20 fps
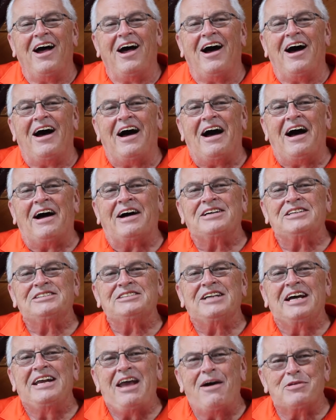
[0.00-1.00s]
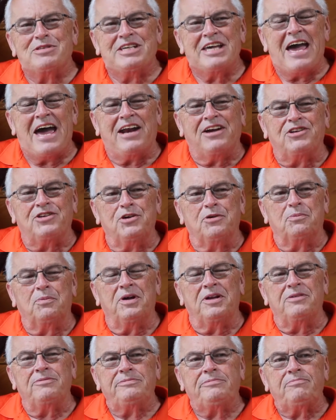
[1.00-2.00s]
And that was the attitude.
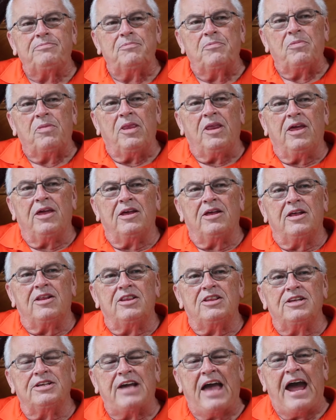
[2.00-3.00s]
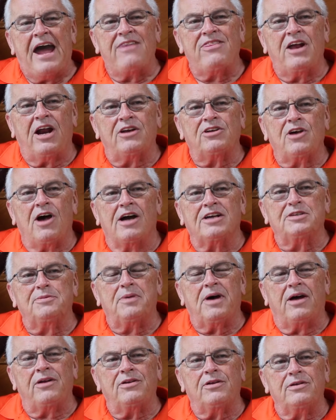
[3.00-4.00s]
But the guy that I talked
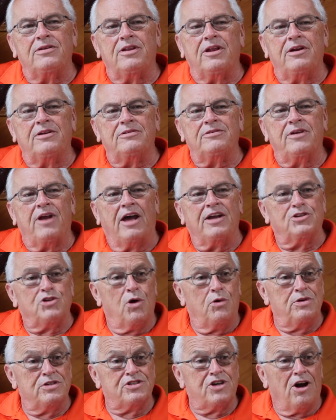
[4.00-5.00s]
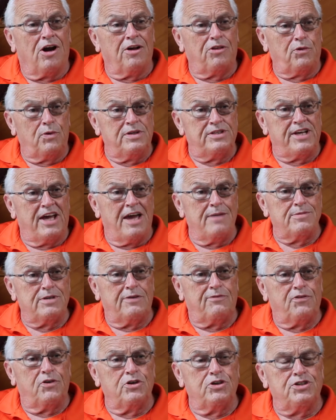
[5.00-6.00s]
about, that I towed his car 3 times
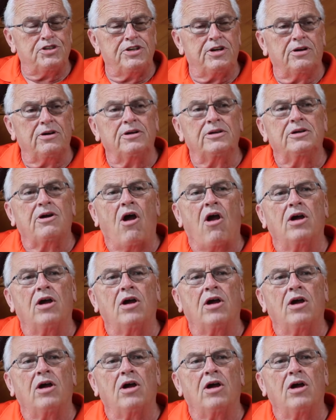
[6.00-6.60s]
that first year,